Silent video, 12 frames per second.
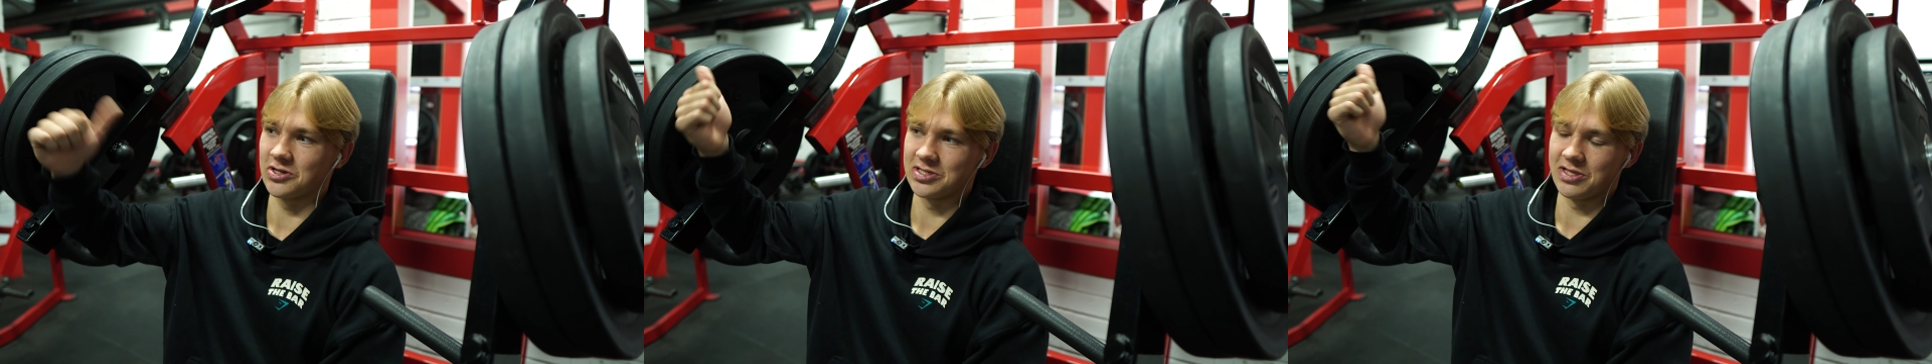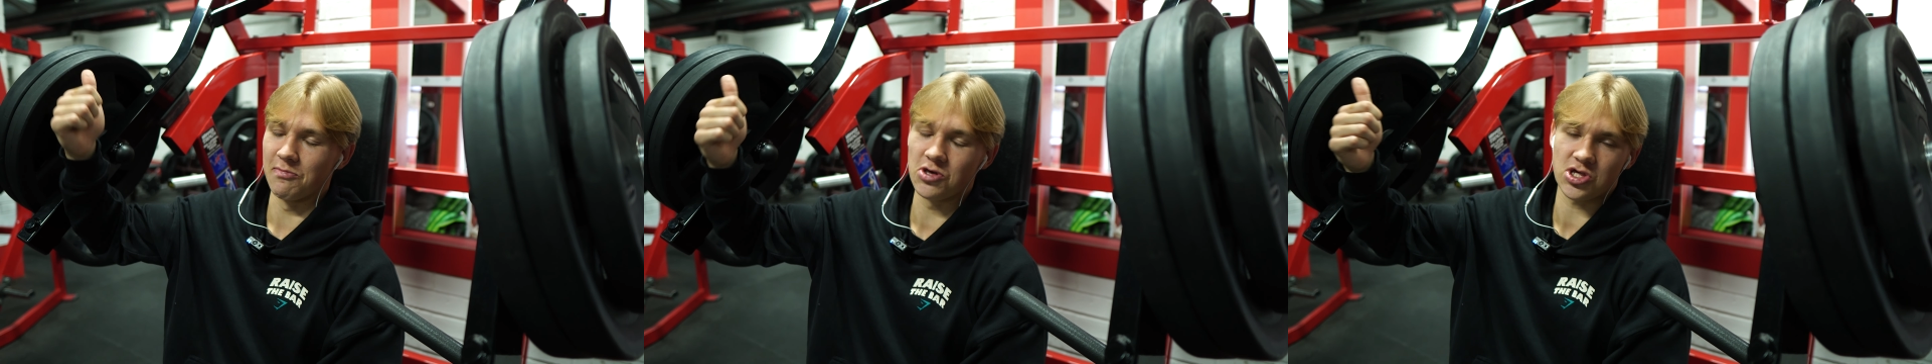because
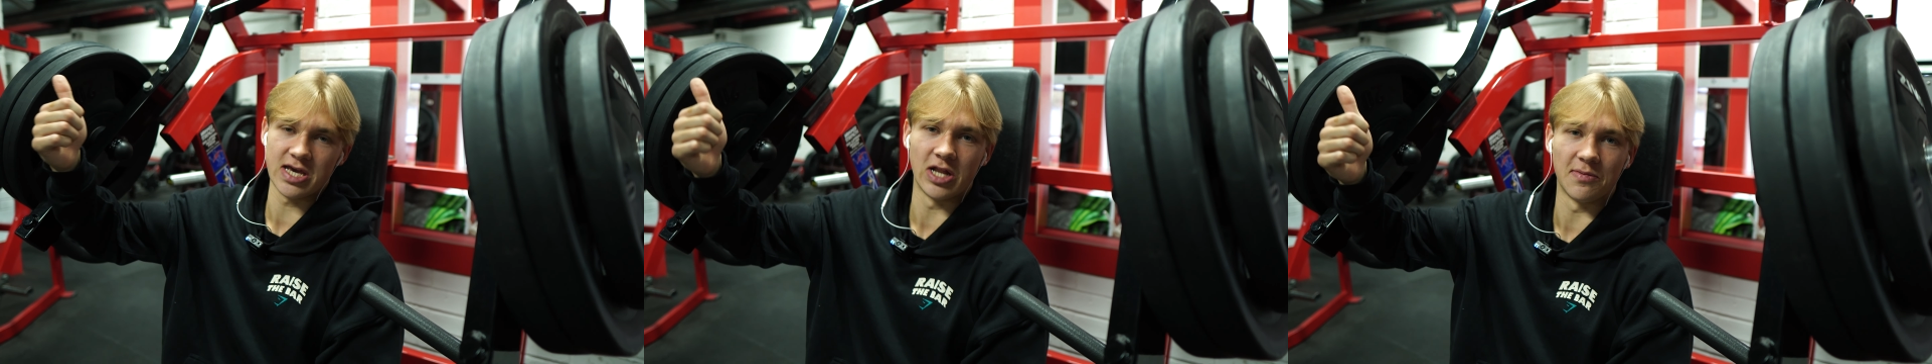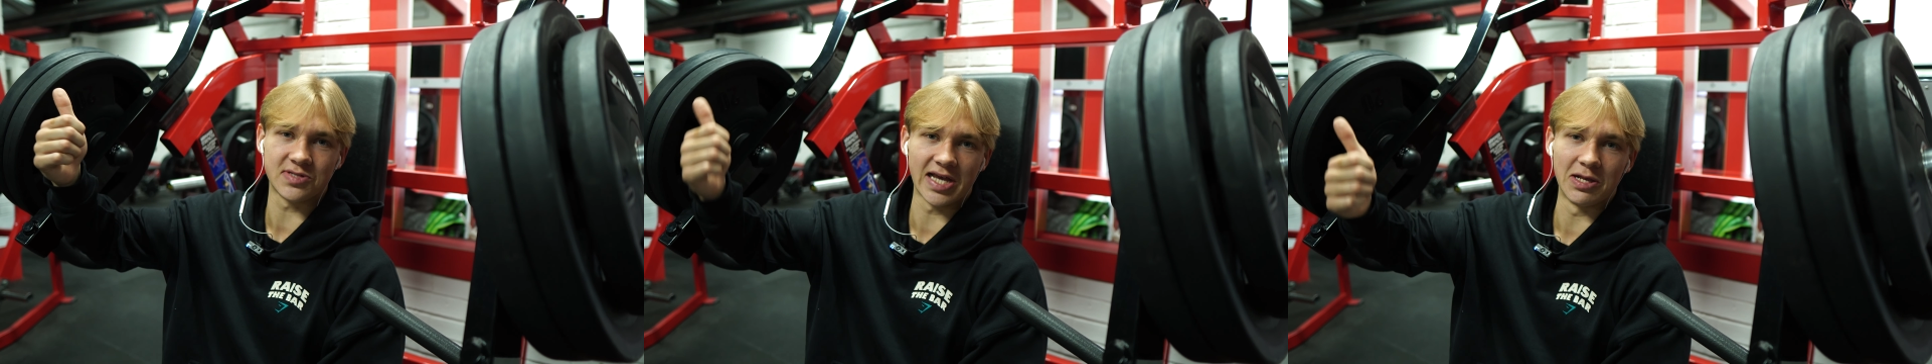the machine
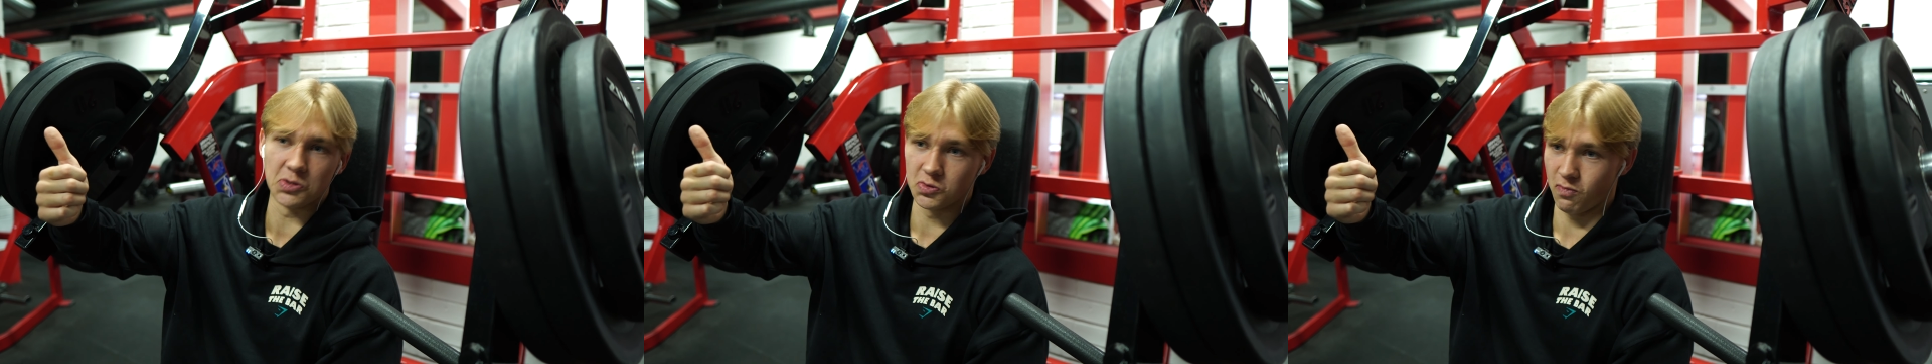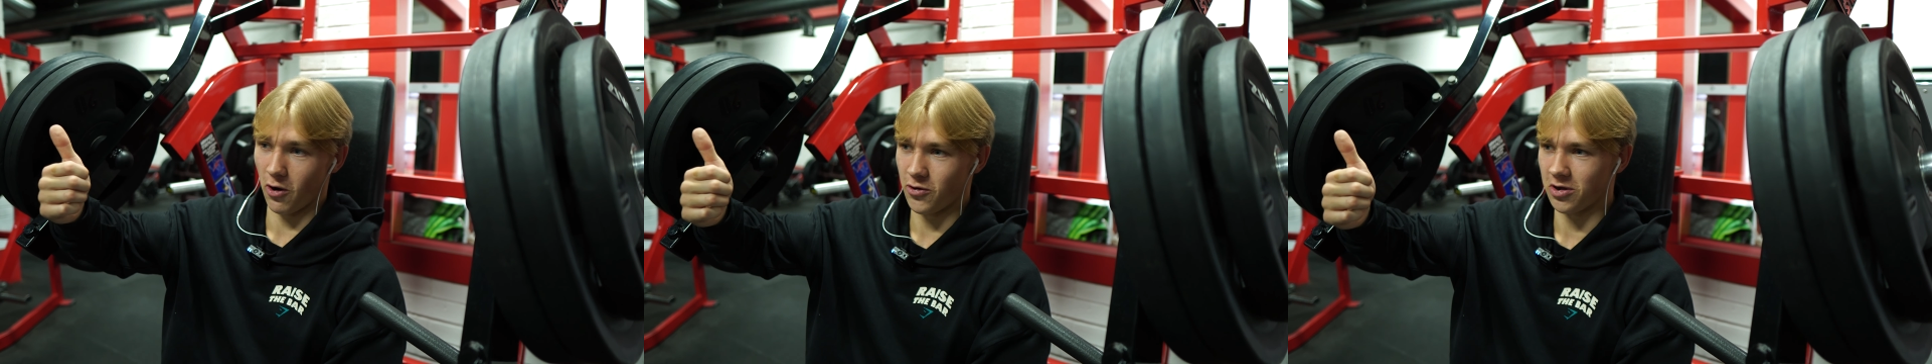upstairs was
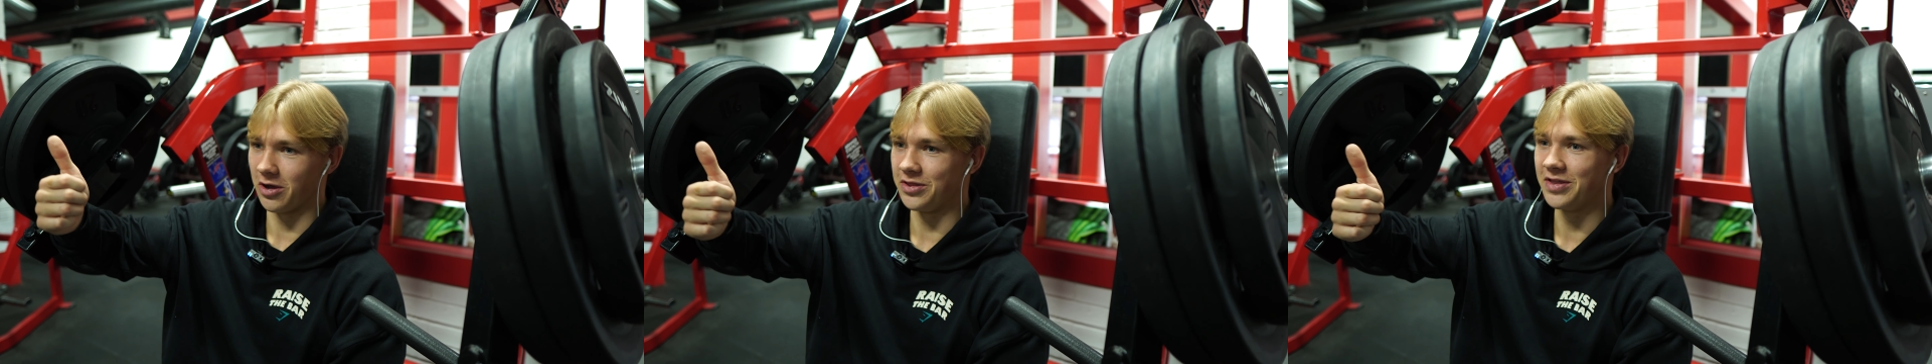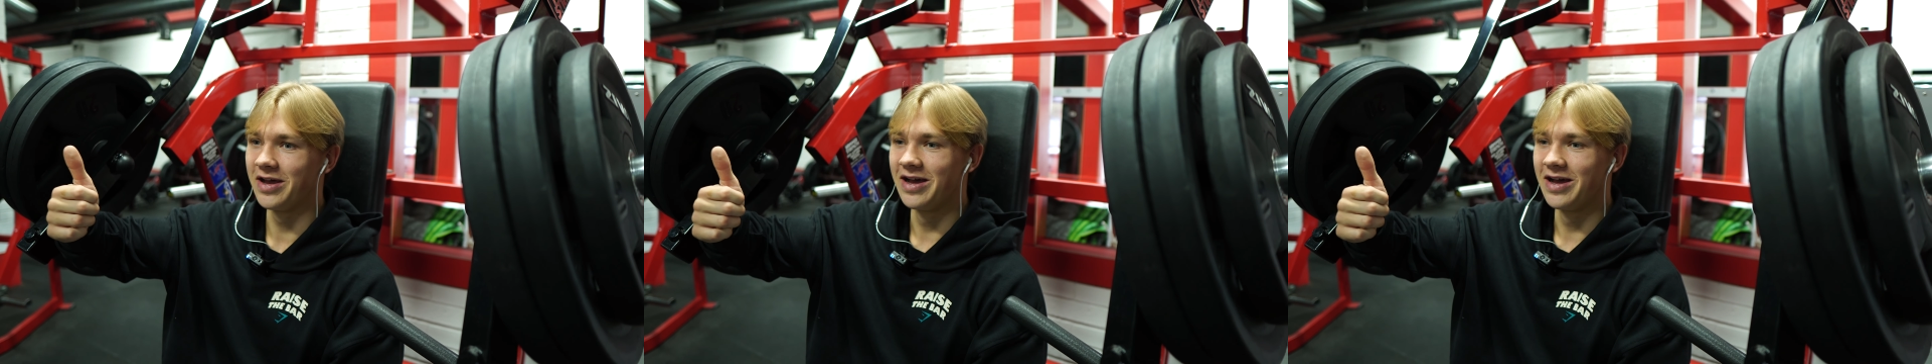broken